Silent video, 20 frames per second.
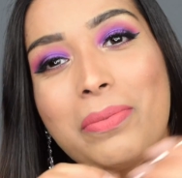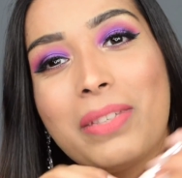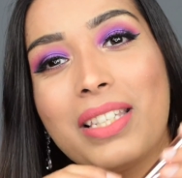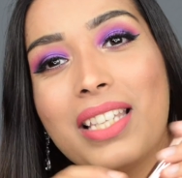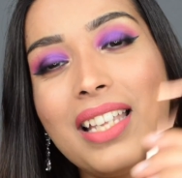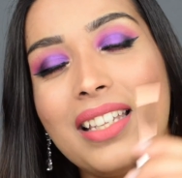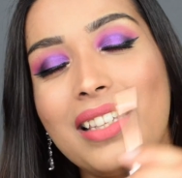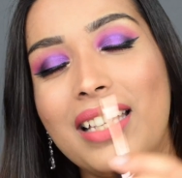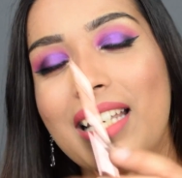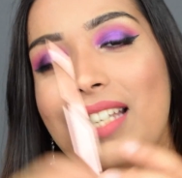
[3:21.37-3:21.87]
But
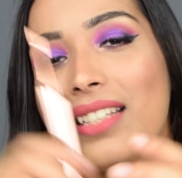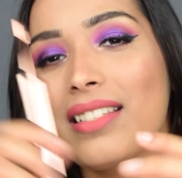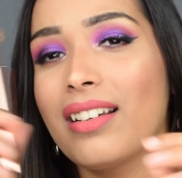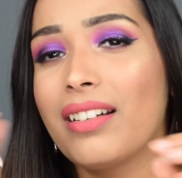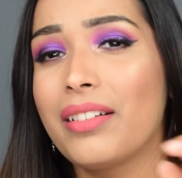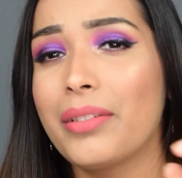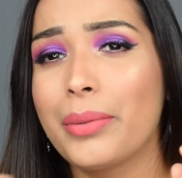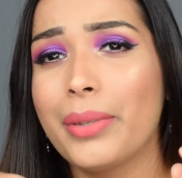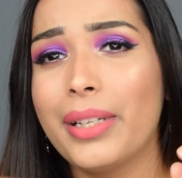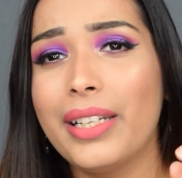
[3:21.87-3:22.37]
then these
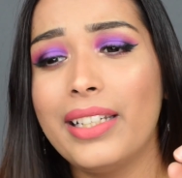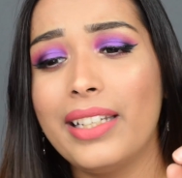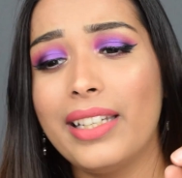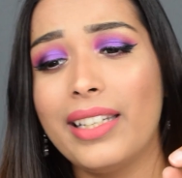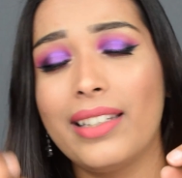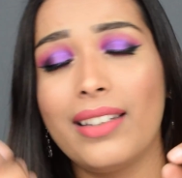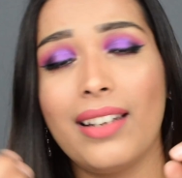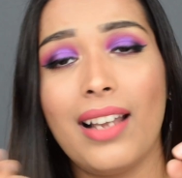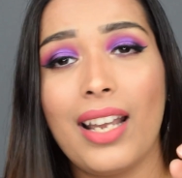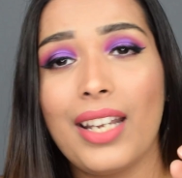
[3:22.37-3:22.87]
are
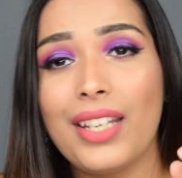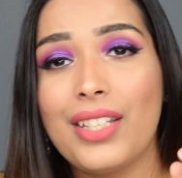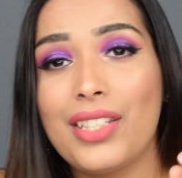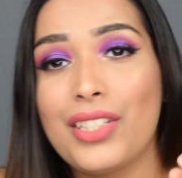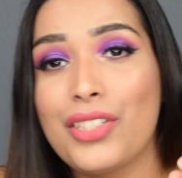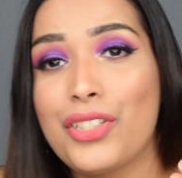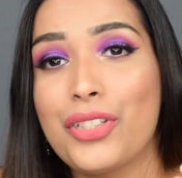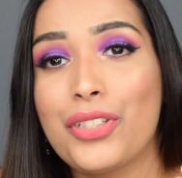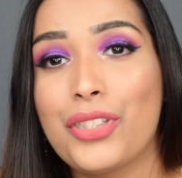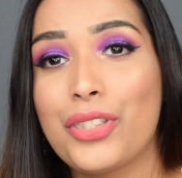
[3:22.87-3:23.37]
really light,
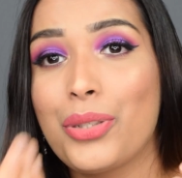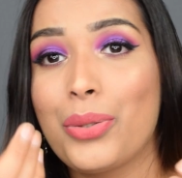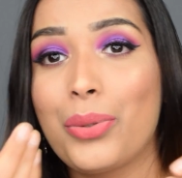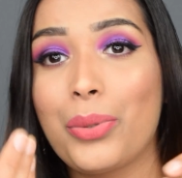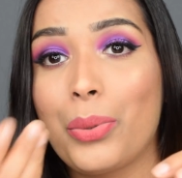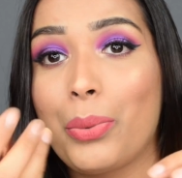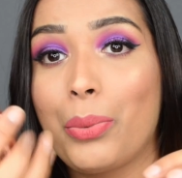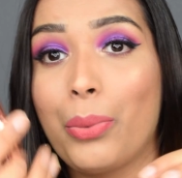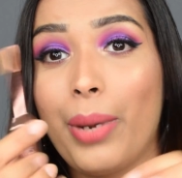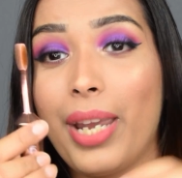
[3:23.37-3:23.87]
they just
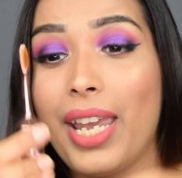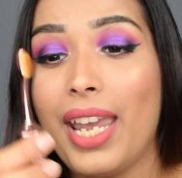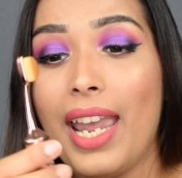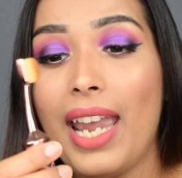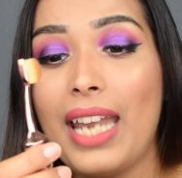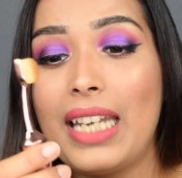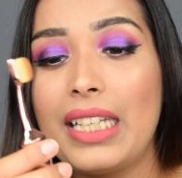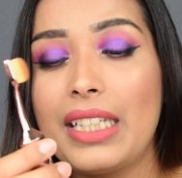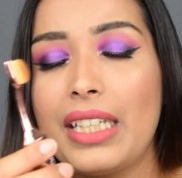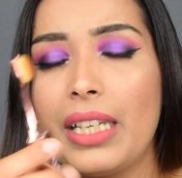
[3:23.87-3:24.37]
don't weigh
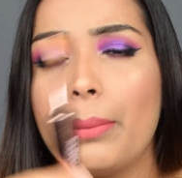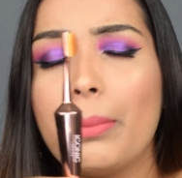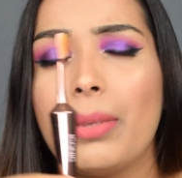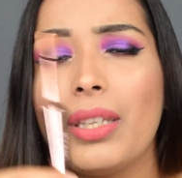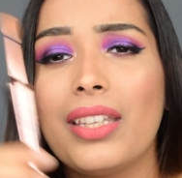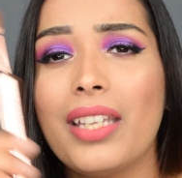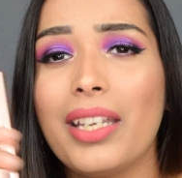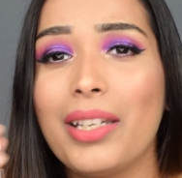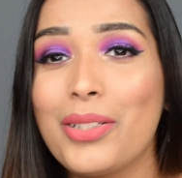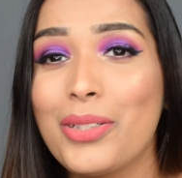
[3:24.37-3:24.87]
anything,
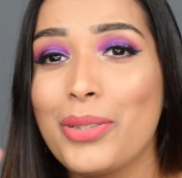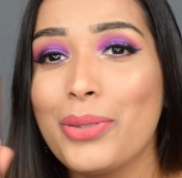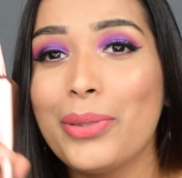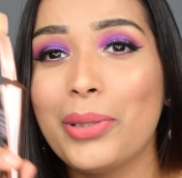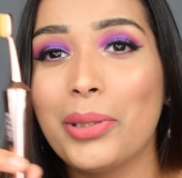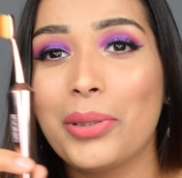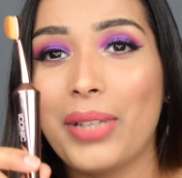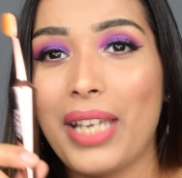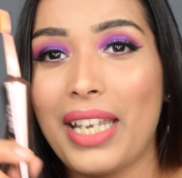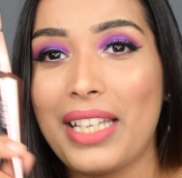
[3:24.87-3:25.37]
but they do
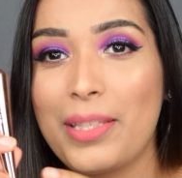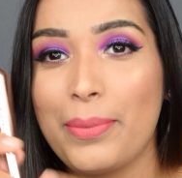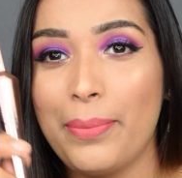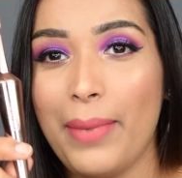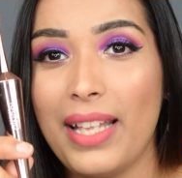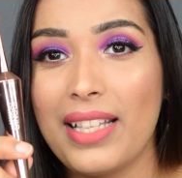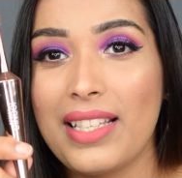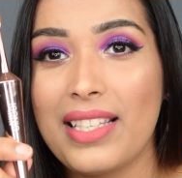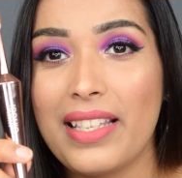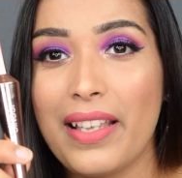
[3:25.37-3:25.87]
look
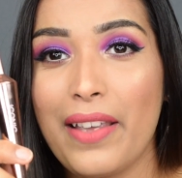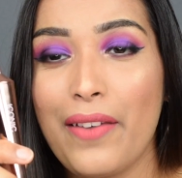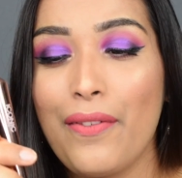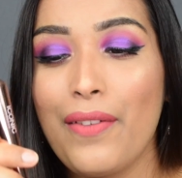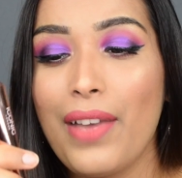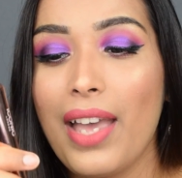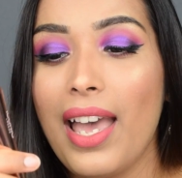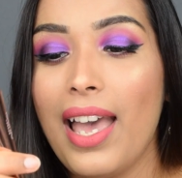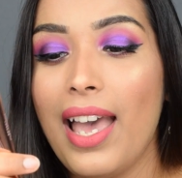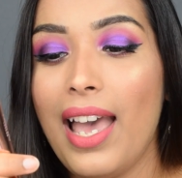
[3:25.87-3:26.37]
expensive
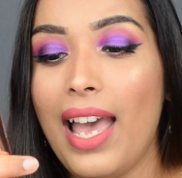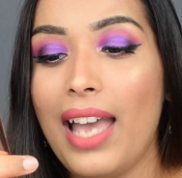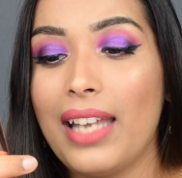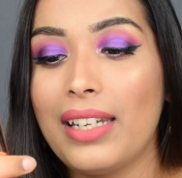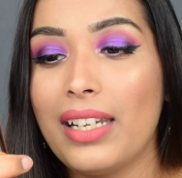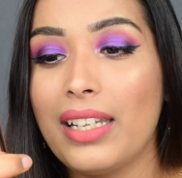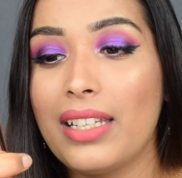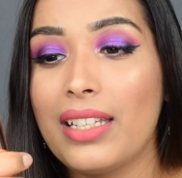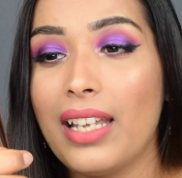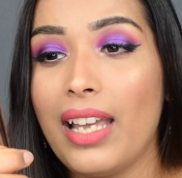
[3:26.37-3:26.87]

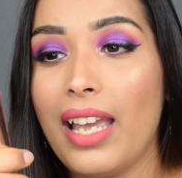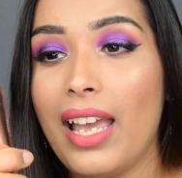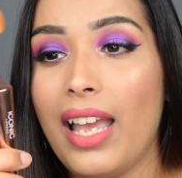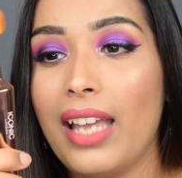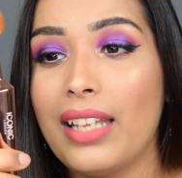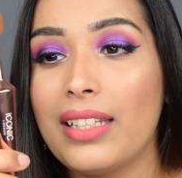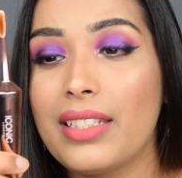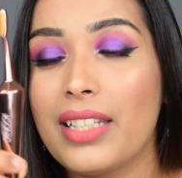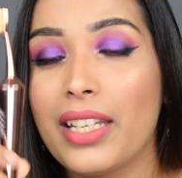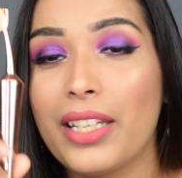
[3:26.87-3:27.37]

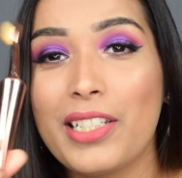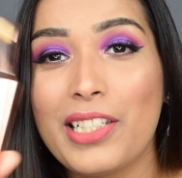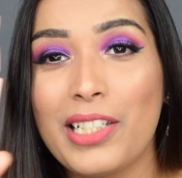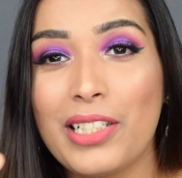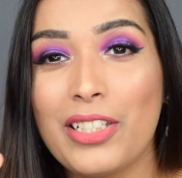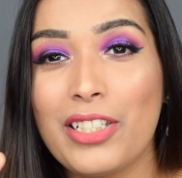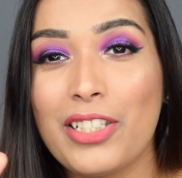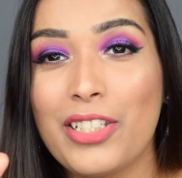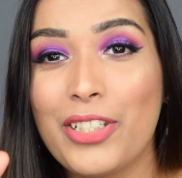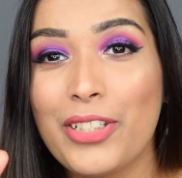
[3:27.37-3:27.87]
and they
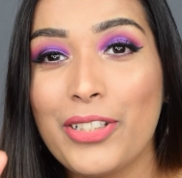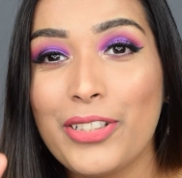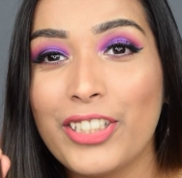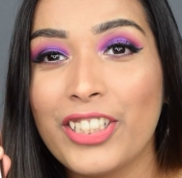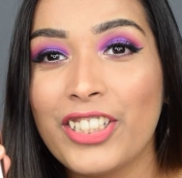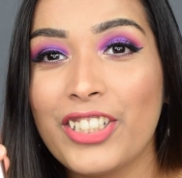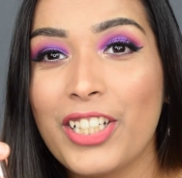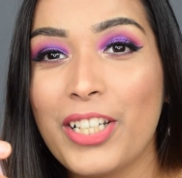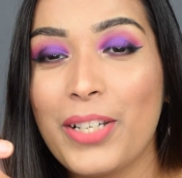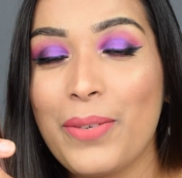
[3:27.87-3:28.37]
do
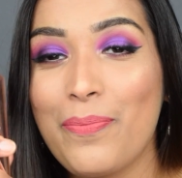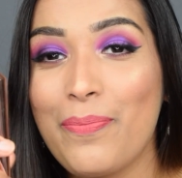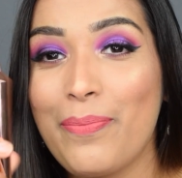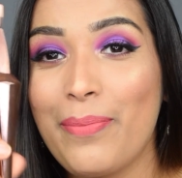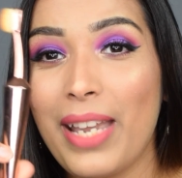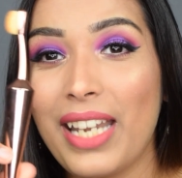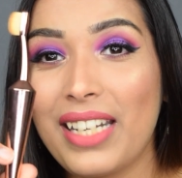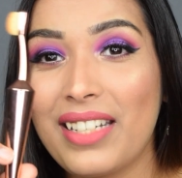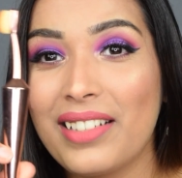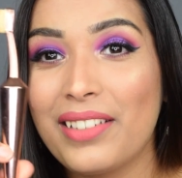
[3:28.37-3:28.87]
look
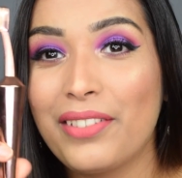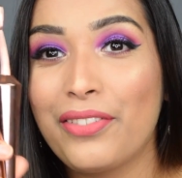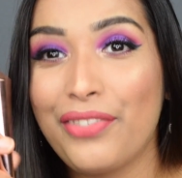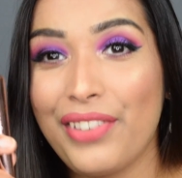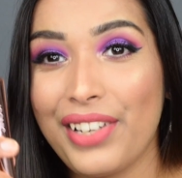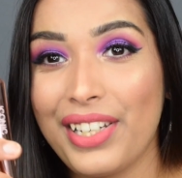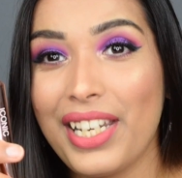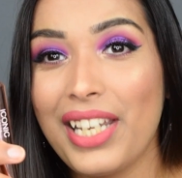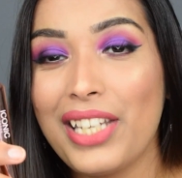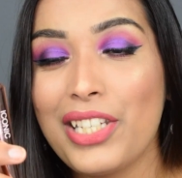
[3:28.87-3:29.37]
metal
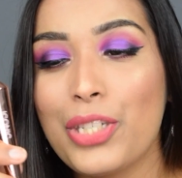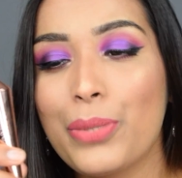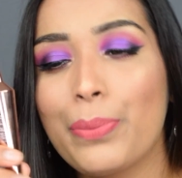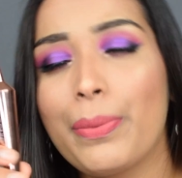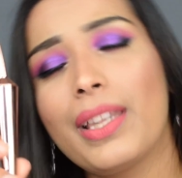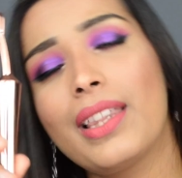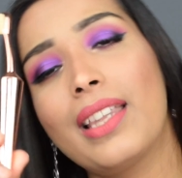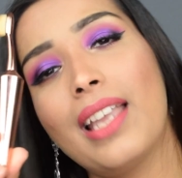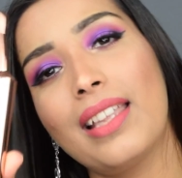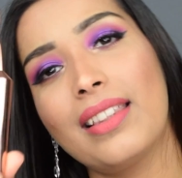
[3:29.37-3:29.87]
finish,
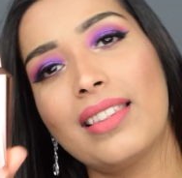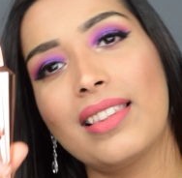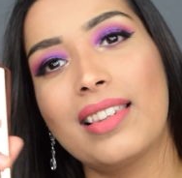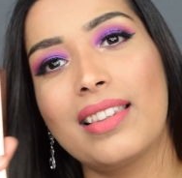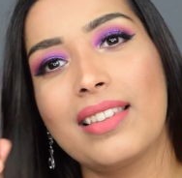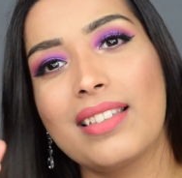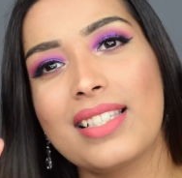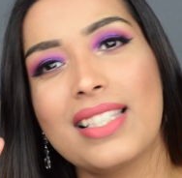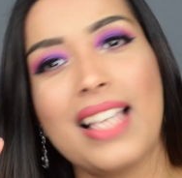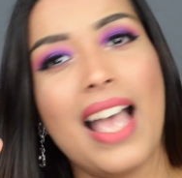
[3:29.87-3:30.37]
but then
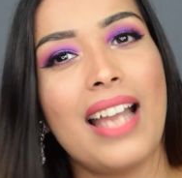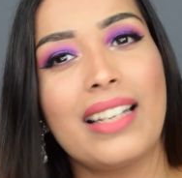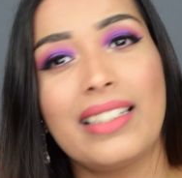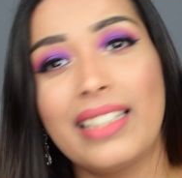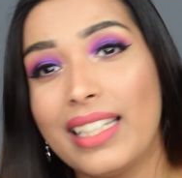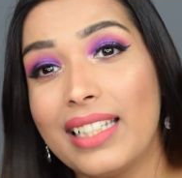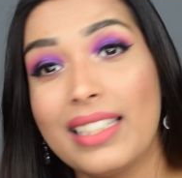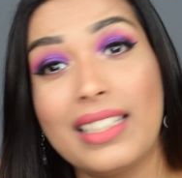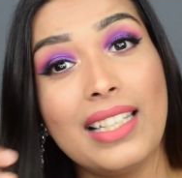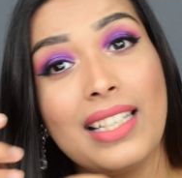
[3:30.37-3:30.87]

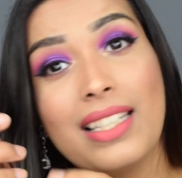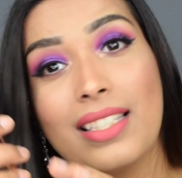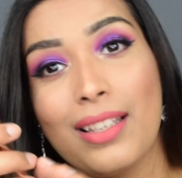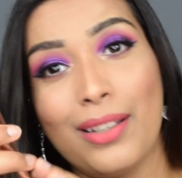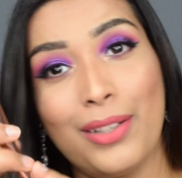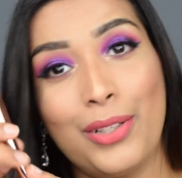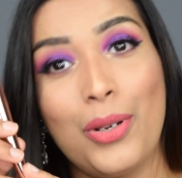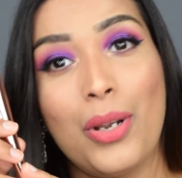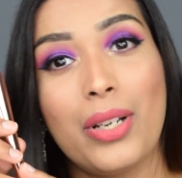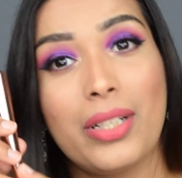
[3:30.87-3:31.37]
sadly these
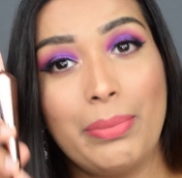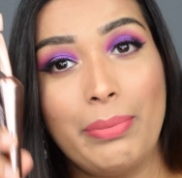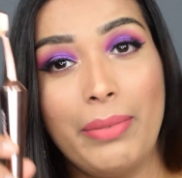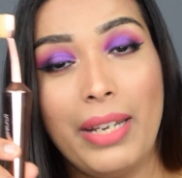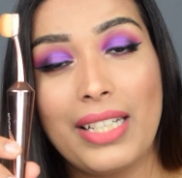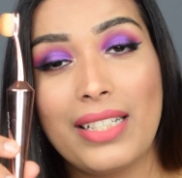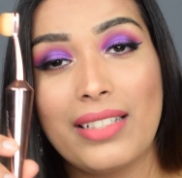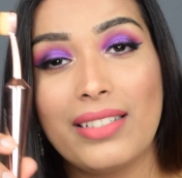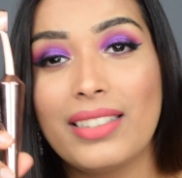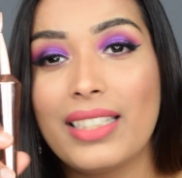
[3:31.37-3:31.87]
are not
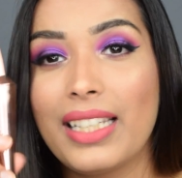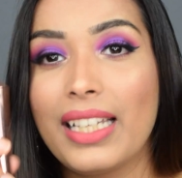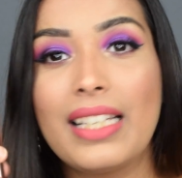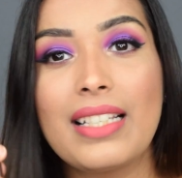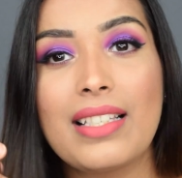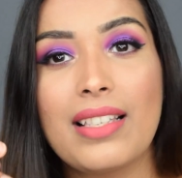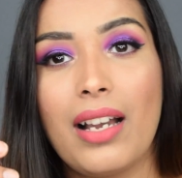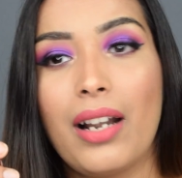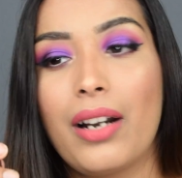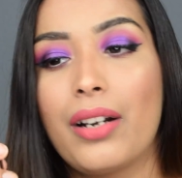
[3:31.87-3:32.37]
metal,
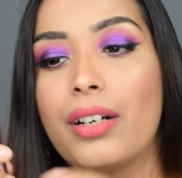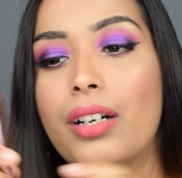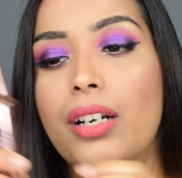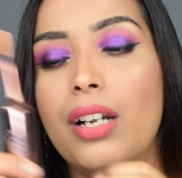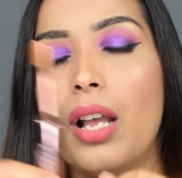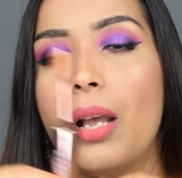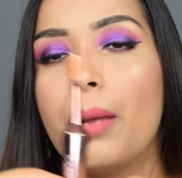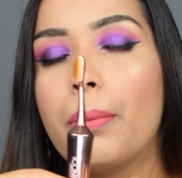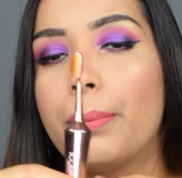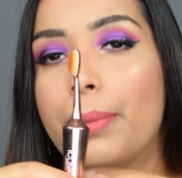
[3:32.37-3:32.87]
these are
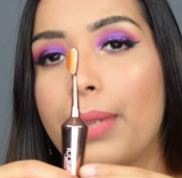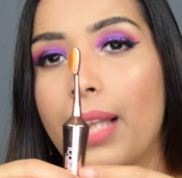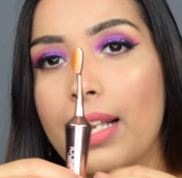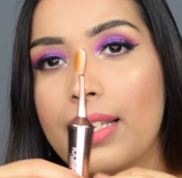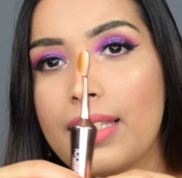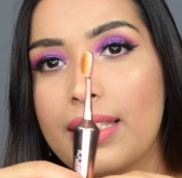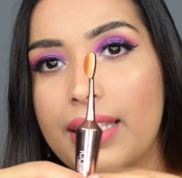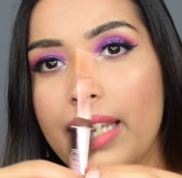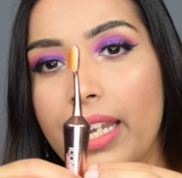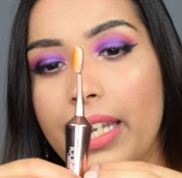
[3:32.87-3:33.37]

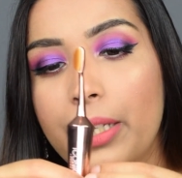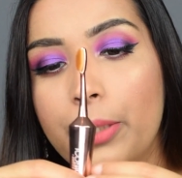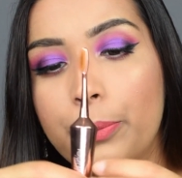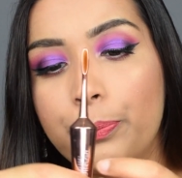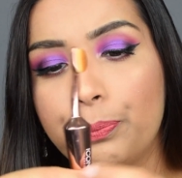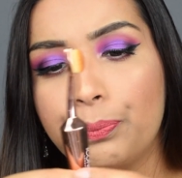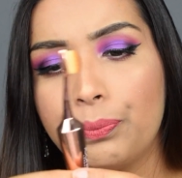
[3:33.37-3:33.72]
plastic,